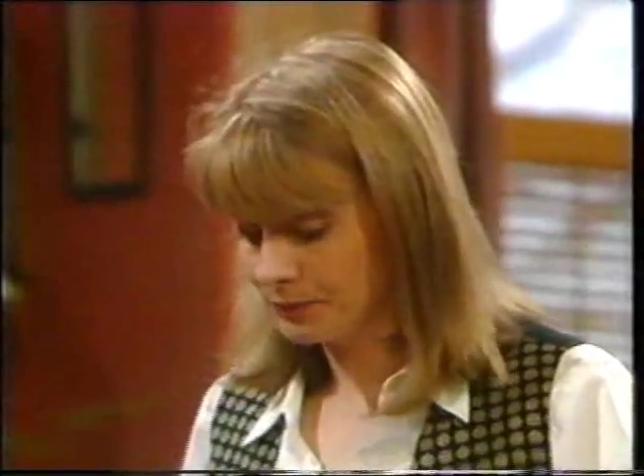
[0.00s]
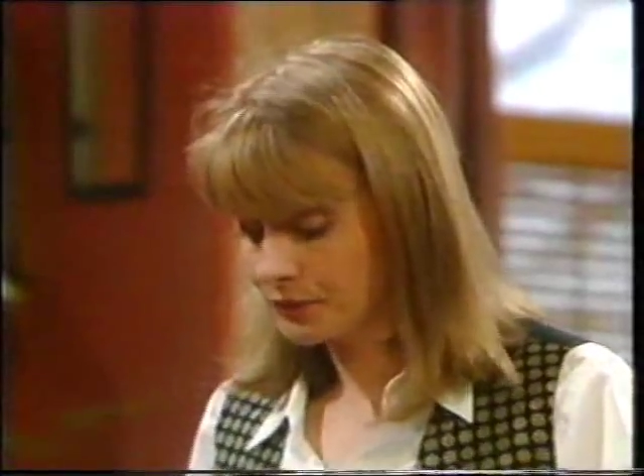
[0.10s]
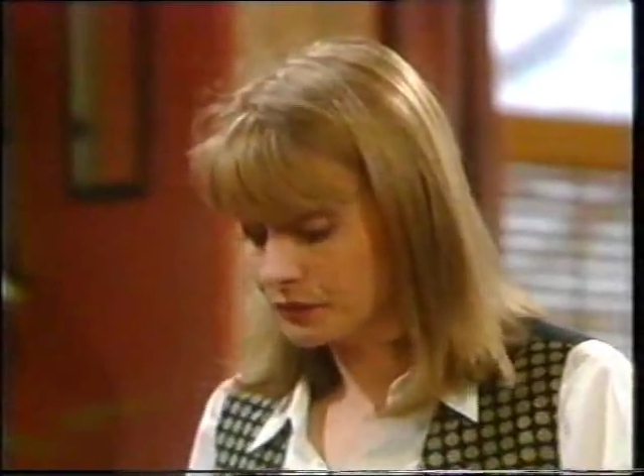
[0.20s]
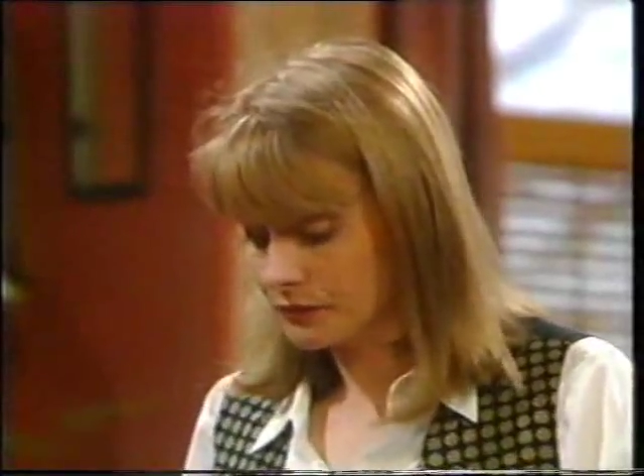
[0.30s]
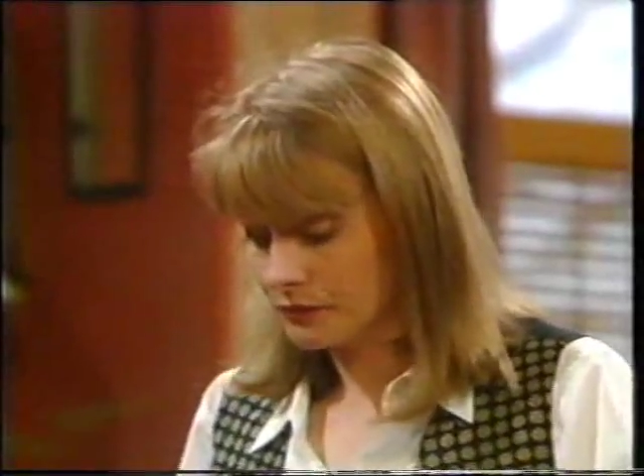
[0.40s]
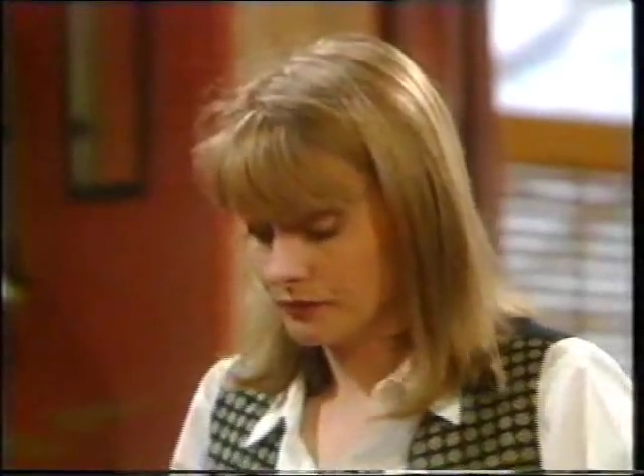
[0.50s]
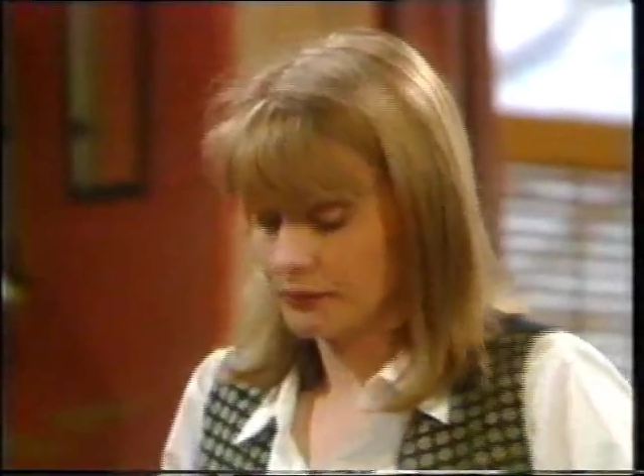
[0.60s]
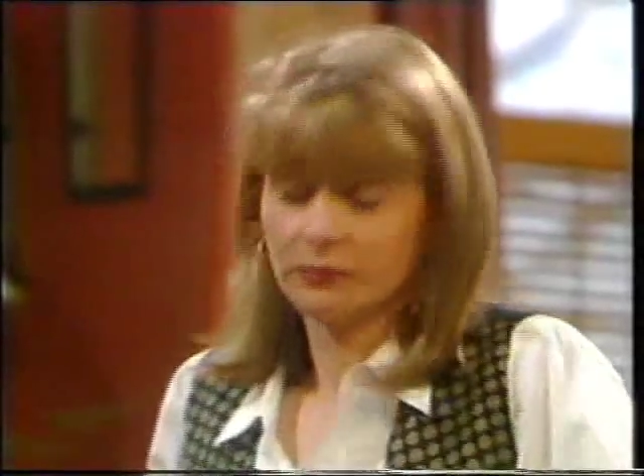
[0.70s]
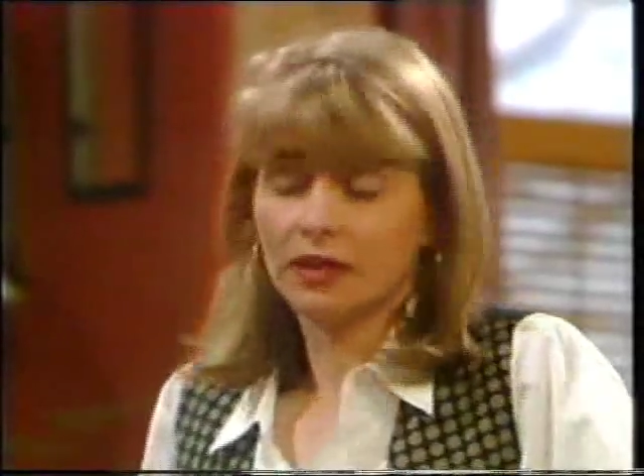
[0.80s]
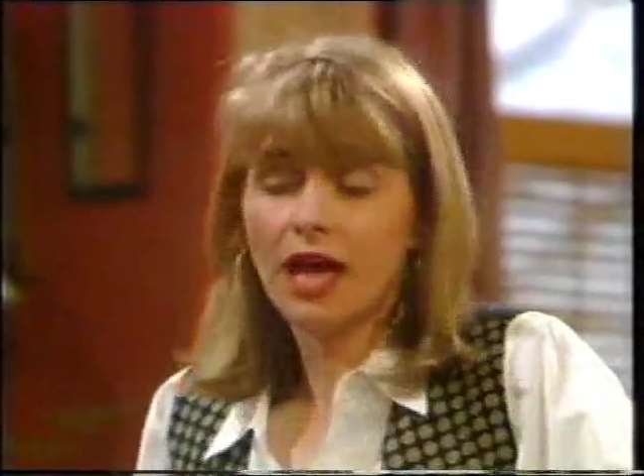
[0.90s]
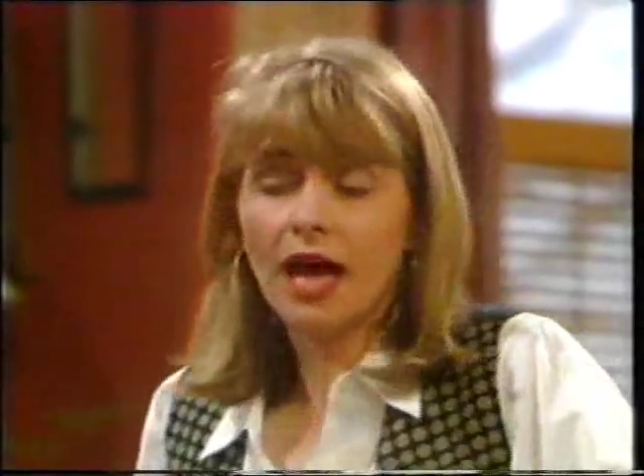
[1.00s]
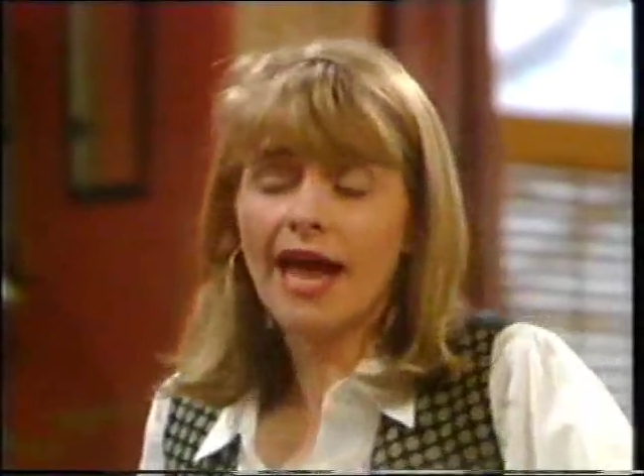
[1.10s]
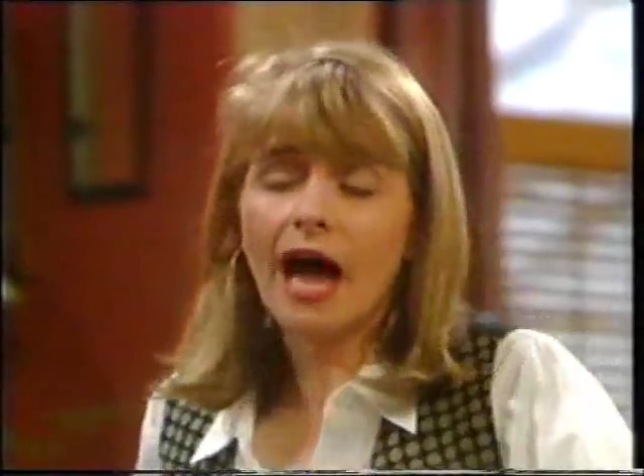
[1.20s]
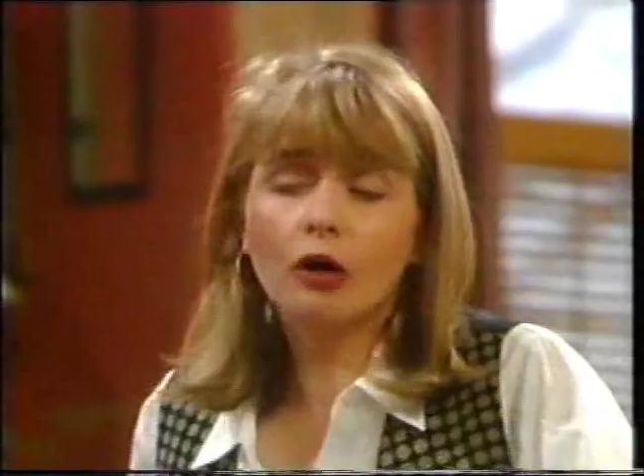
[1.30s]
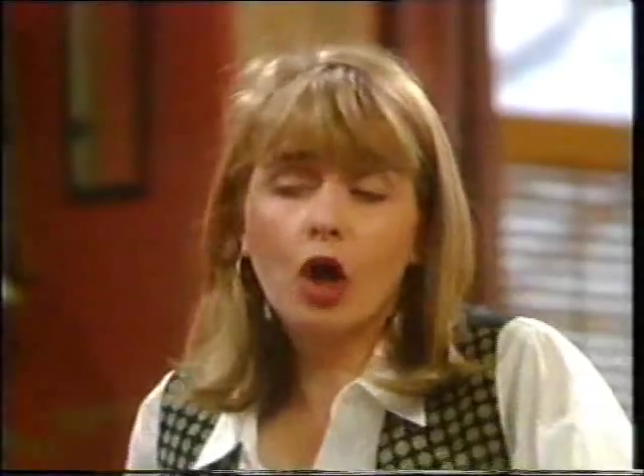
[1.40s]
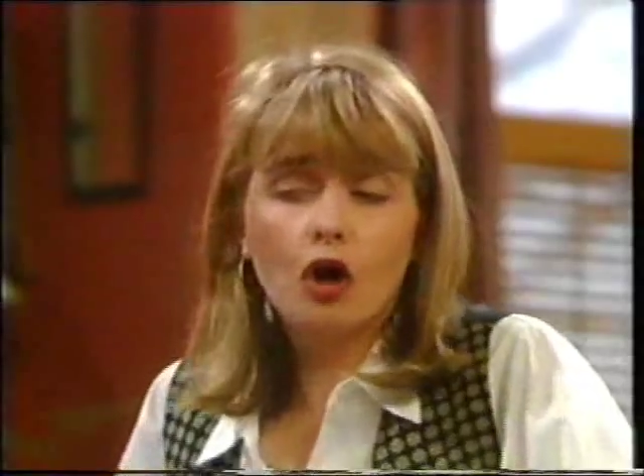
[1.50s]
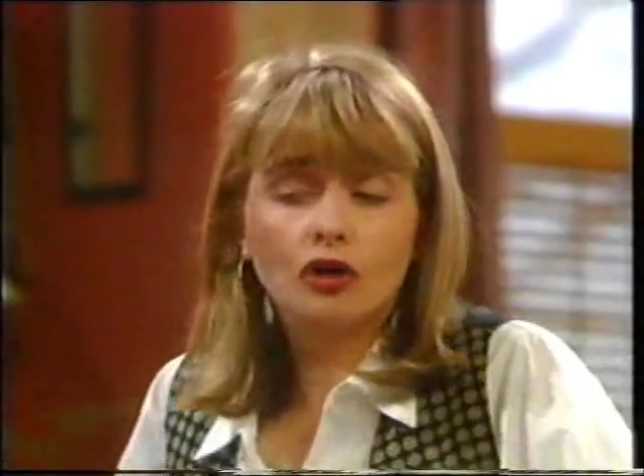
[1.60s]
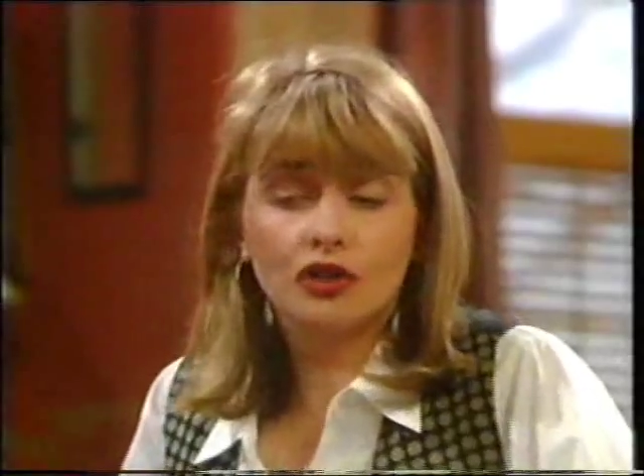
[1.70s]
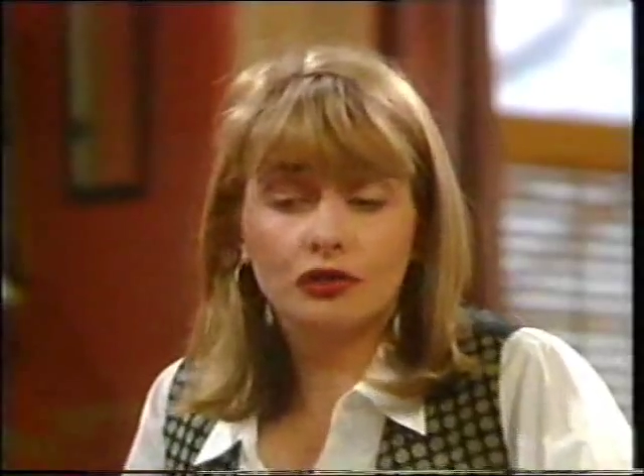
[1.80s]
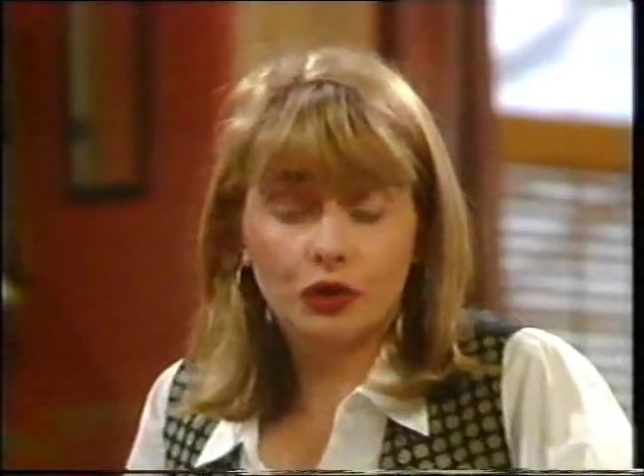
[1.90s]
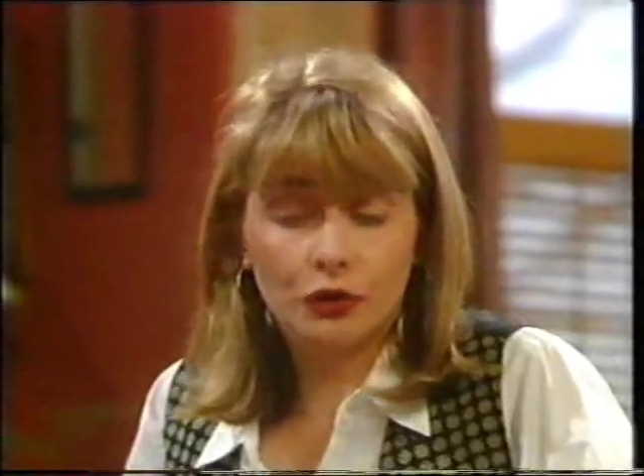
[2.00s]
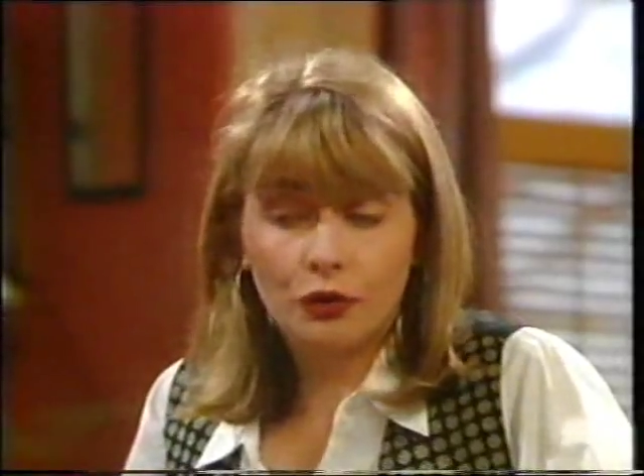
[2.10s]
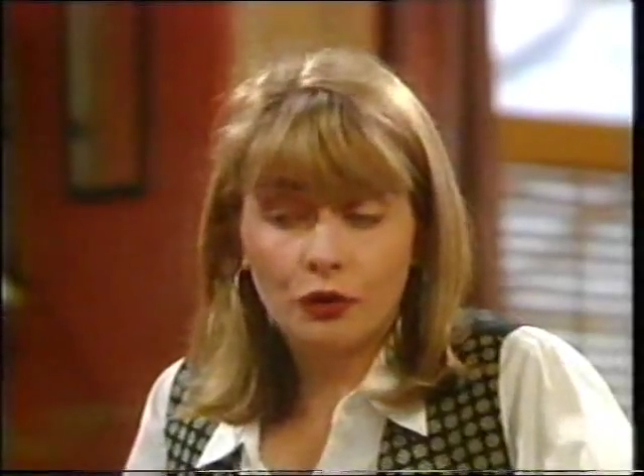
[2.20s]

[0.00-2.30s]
and how long do you